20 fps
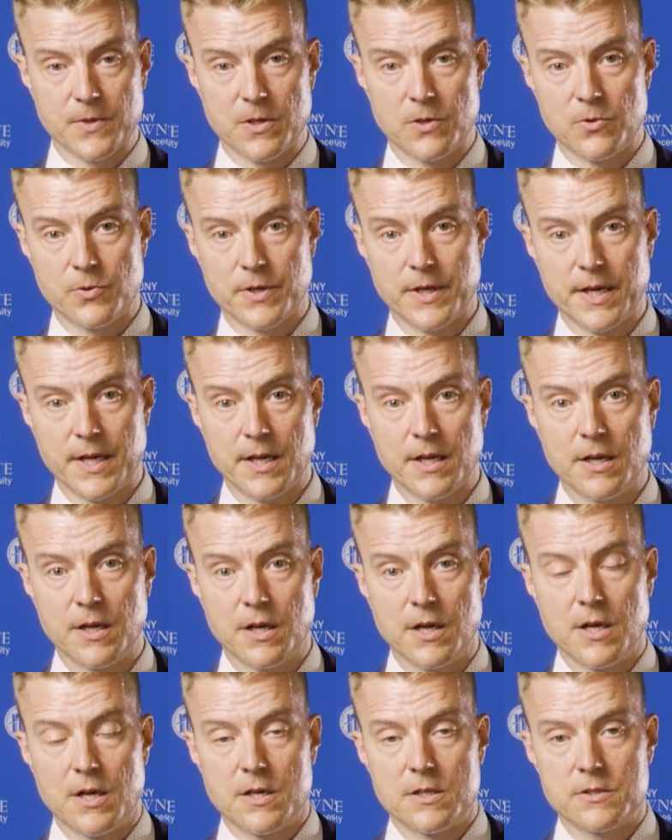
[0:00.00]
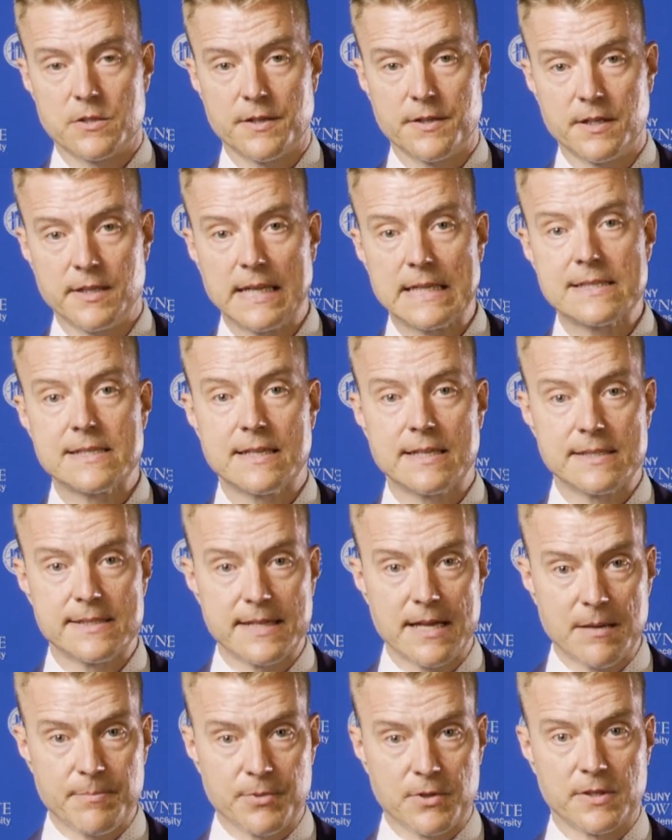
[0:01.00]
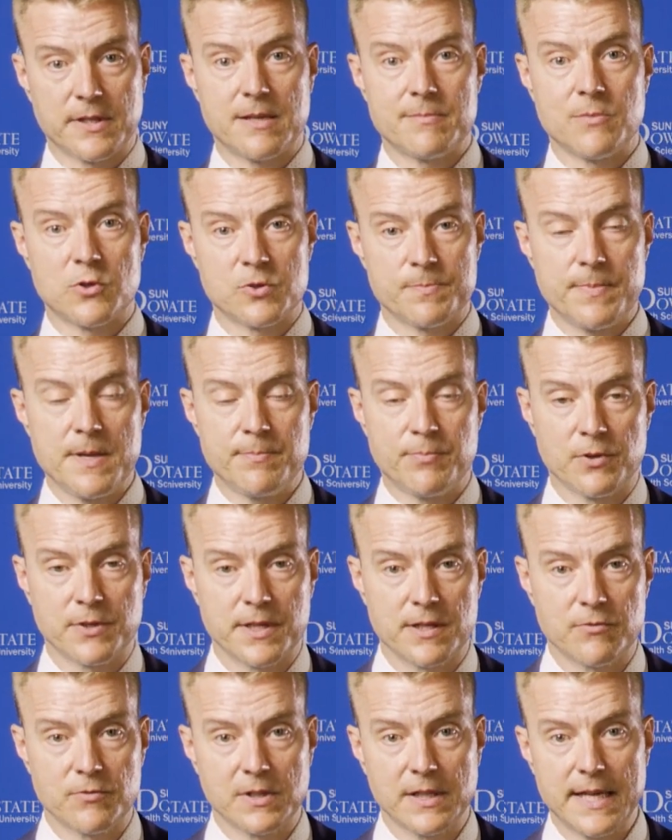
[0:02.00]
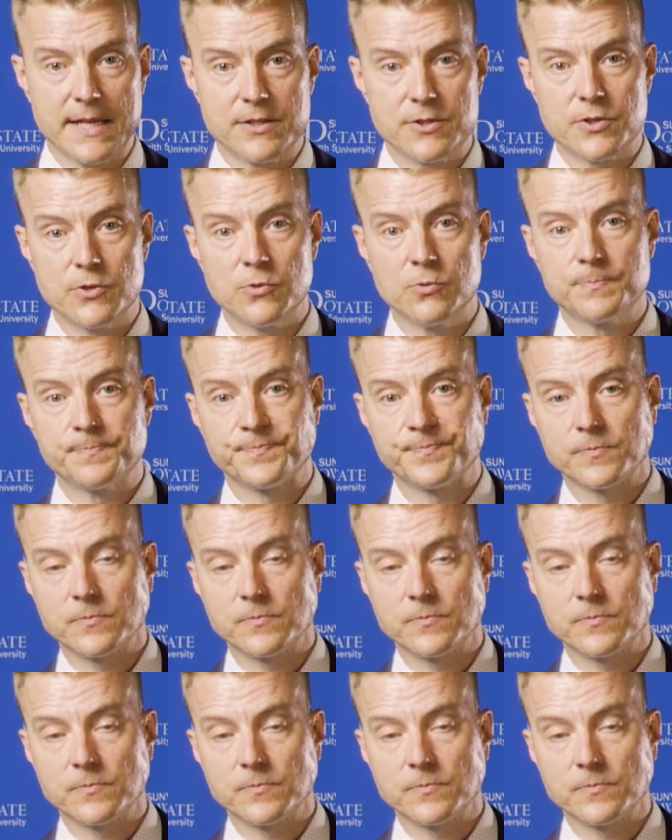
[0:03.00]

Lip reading: Okay, so I think that's an example that most people can relate to,